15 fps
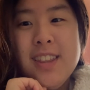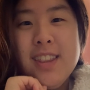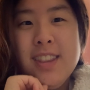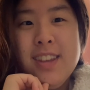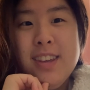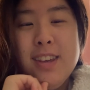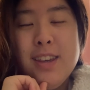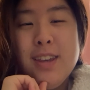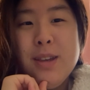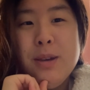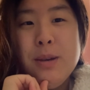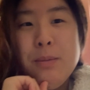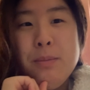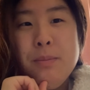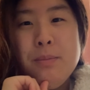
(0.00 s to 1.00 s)
the
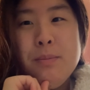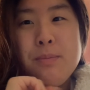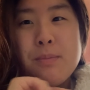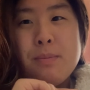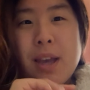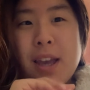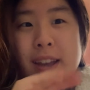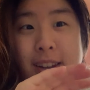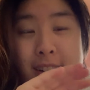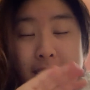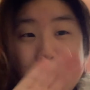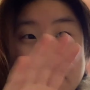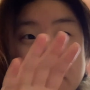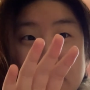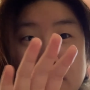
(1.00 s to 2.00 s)

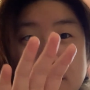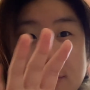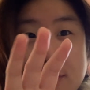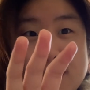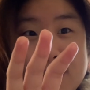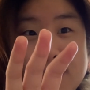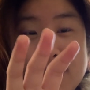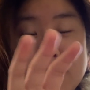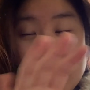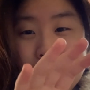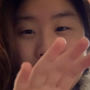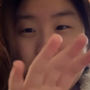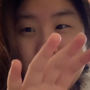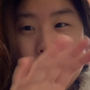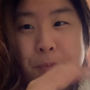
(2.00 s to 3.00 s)
pandemic first,
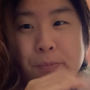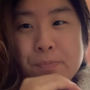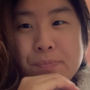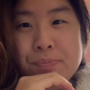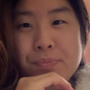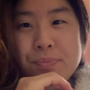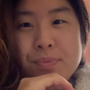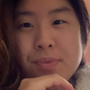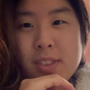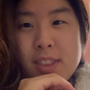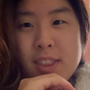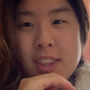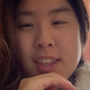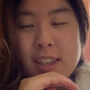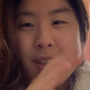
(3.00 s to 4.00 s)
like,
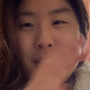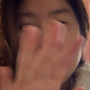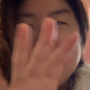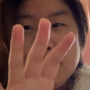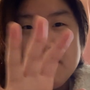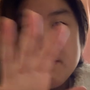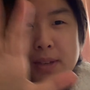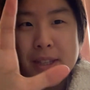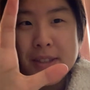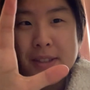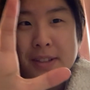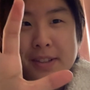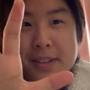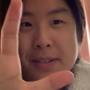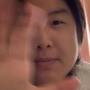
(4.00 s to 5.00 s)

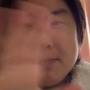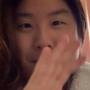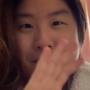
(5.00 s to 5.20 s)
basically,